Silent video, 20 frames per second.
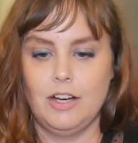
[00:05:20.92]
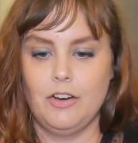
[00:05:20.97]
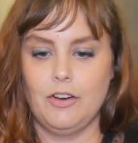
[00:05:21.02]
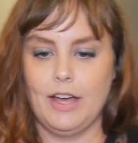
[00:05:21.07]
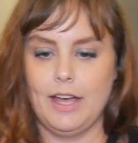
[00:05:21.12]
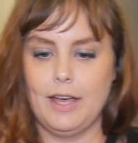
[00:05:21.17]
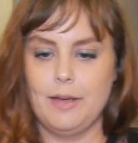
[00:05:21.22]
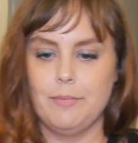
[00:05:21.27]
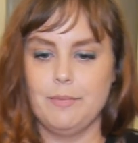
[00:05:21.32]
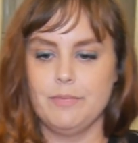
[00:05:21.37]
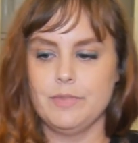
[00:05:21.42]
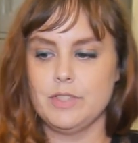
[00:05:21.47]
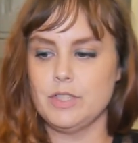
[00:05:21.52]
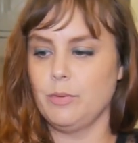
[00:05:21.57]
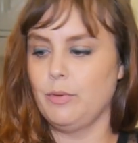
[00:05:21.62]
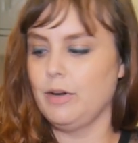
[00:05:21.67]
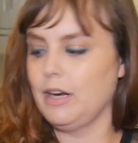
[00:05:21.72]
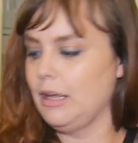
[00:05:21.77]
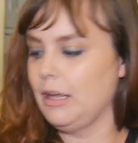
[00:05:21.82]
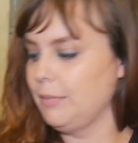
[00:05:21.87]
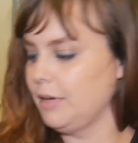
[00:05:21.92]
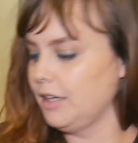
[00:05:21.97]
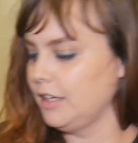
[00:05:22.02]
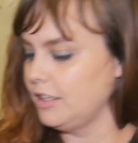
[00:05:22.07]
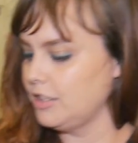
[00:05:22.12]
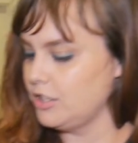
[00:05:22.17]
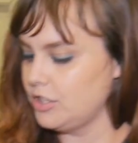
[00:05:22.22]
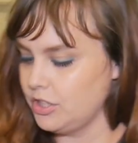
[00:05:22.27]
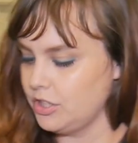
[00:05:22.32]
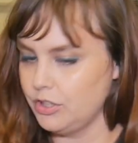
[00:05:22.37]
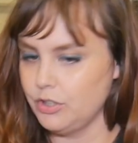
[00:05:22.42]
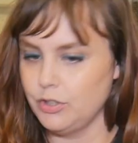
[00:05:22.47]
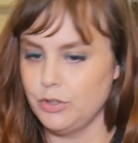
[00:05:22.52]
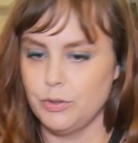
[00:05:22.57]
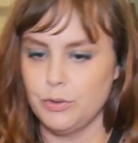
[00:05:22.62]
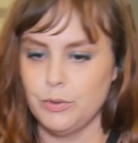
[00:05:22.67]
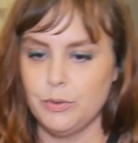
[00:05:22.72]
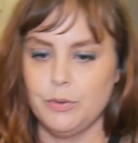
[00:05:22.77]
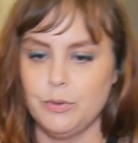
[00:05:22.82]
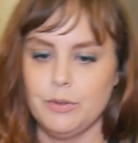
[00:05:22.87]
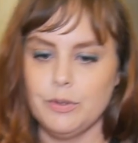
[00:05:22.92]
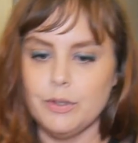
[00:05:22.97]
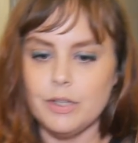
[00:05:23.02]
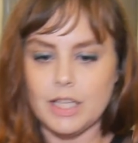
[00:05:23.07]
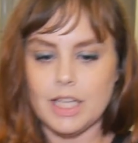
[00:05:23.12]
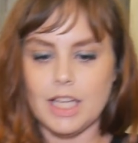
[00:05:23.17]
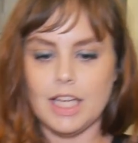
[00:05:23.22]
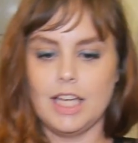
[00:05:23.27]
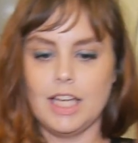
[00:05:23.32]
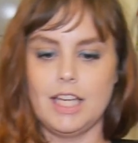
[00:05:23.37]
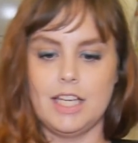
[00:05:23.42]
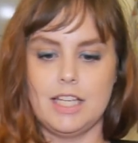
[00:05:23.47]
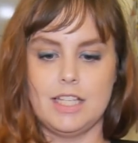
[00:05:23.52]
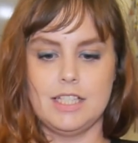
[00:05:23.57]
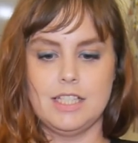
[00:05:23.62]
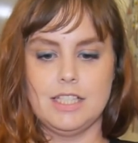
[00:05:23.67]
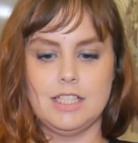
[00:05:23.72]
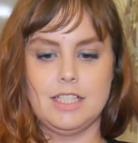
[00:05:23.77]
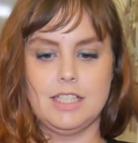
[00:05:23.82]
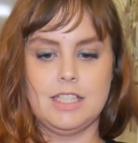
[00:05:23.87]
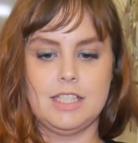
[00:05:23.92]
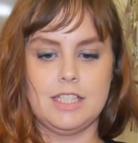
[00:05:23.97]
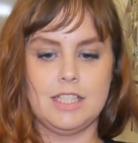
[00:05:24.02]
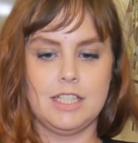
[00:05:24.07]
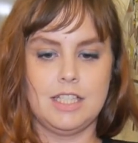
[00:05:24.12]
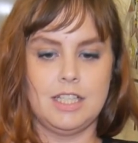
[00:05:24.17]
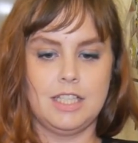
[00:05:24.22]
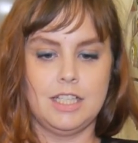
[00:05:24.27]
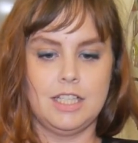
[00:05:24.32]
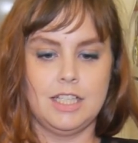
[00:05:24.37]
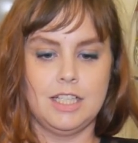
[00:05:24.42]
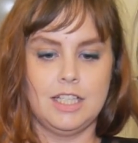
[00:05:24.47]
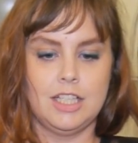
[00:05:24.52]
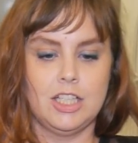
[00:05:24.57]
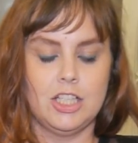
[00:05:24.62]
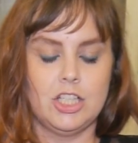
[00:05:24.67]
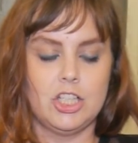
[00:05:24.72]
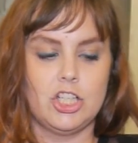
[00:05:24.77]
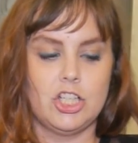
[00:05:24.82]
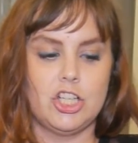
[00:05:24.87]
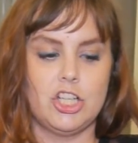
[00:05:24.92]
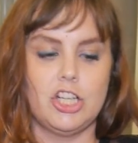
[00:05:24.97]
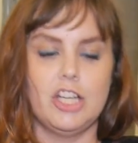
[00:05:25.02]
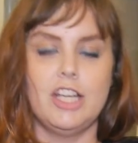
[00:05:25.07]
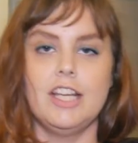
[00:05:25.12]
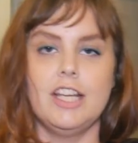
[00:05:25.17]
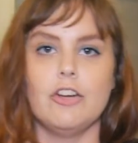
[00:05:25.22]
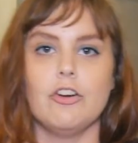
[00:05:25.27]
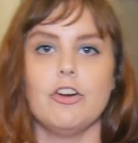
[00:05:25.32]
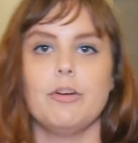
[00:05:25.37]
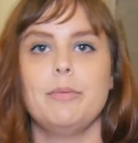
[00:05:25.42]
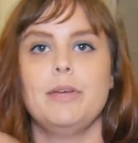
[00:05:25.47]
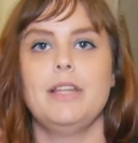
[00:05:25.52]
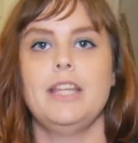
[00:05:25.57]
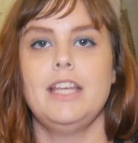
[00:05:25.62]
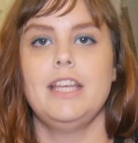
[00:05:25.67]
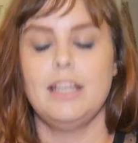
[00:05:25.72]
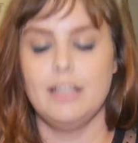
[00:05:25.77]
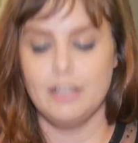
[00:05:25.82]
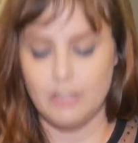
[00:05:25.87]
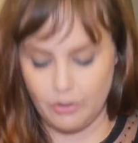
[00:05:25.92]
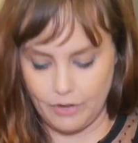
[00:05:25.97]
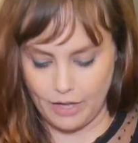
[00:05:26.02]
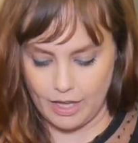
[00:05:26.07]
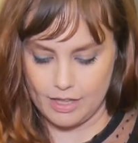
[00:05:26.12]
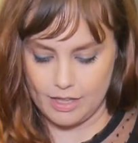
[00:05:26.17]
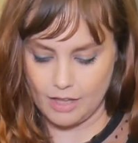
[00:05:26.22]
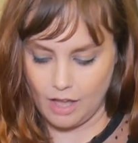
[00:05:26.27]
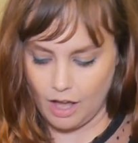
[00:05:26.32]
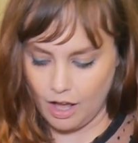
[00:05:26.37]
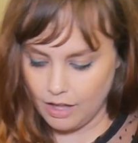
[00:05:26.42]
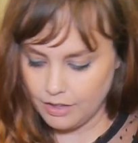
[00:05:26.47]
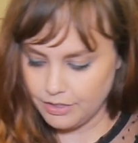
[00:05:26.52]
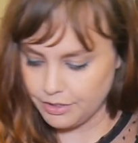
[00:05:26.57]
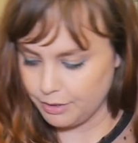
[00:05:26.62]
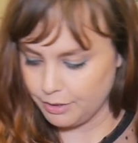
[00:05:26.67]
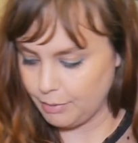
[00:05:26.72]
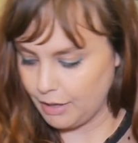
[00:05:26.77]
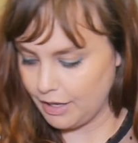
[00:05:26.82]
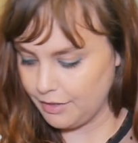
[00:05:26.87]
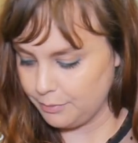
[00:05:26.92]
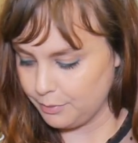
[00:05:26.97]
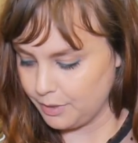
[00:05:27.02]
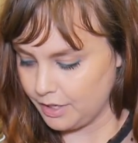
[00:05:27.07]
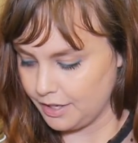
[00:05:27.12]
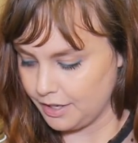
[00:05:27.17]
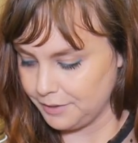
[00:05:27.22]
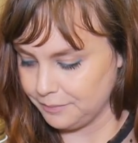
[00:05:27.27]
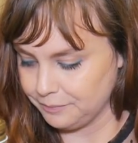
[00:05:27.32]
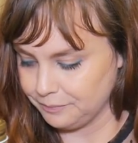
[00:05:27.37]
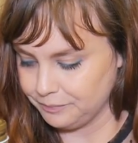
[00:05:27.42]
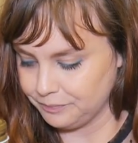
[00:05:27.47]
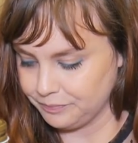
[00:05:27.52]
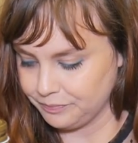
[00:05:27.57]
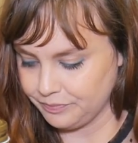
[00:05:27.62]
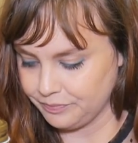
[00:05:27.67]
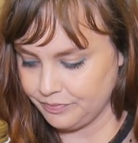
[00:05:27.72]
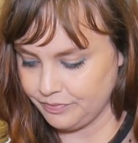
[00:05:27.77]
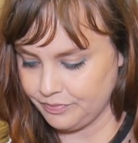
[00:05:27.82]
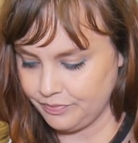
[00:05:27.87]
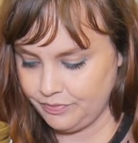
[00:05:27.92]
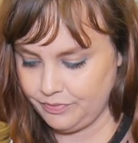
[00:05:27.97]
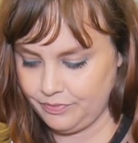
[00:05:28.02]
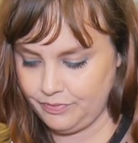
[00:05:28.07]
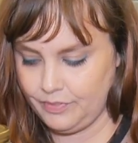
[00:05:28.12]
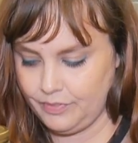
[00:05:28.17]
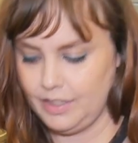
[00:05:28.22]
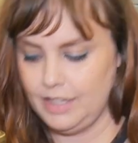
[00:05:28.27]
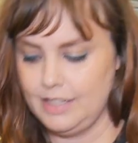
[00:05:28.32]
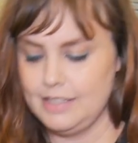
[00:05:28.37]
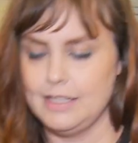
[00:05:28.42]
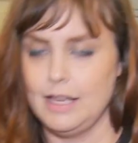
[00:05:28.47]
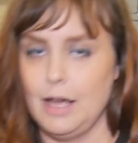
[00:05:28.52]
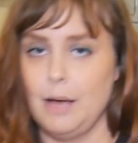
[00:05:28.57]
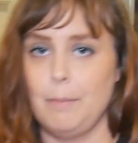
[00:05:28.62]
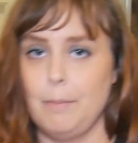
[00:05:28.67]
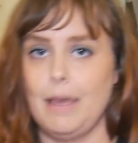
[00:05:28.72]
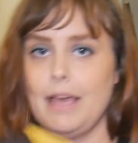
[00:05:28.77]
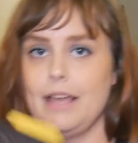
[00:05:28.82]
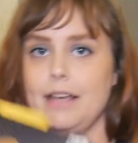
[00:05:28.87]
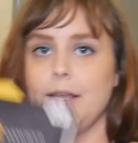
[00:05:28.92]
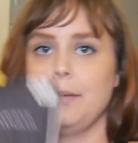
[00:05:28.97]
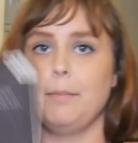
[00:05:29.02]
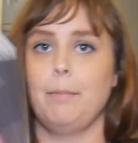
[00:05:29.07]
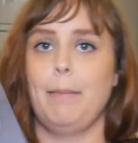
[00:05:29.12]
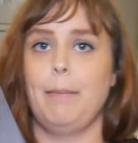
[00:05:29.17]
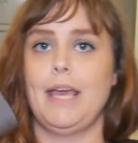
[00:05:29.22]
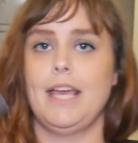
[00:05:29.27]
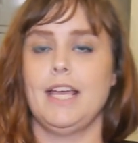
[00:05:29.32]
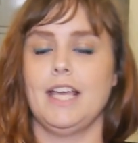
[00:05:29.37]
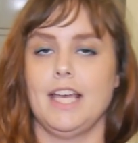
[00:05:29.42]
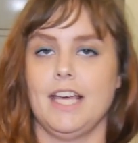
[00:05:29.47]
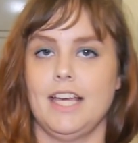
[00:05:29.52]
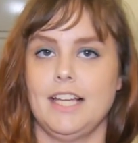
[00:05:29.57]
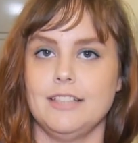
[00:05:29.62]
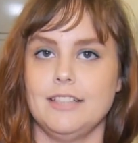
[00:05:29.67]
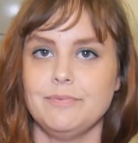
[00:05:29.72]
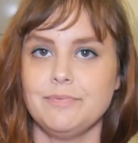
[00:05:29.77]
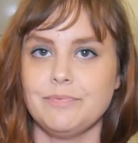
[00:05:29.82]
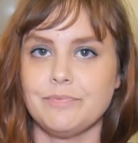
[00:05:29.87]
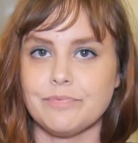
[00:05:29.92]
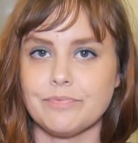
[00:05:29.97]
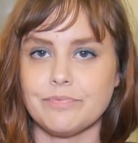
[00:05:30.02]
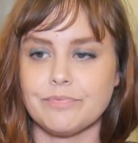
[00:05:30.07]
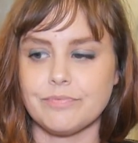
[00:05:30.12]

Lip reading: Okay, so what I'm gonna do is, the author, by the way, is Amanda Bacon,